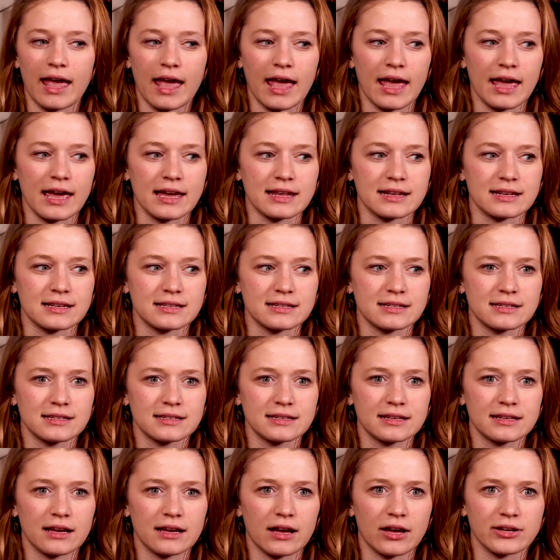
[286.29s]
And
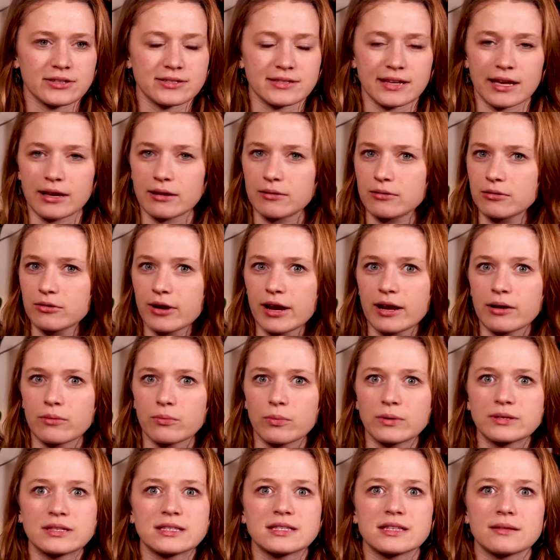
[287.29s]
I'll say, great,
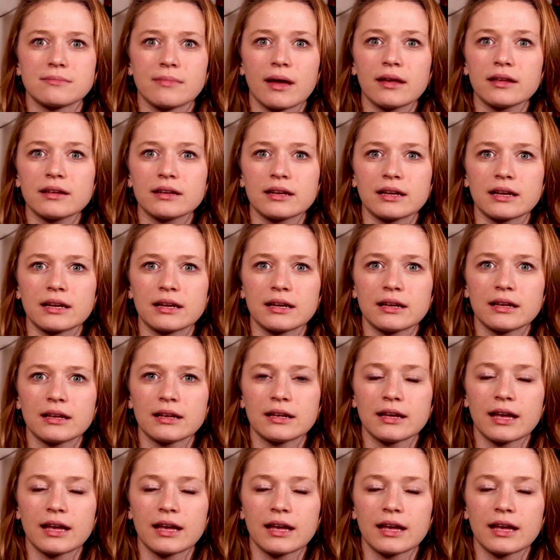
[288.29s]
what's the melody?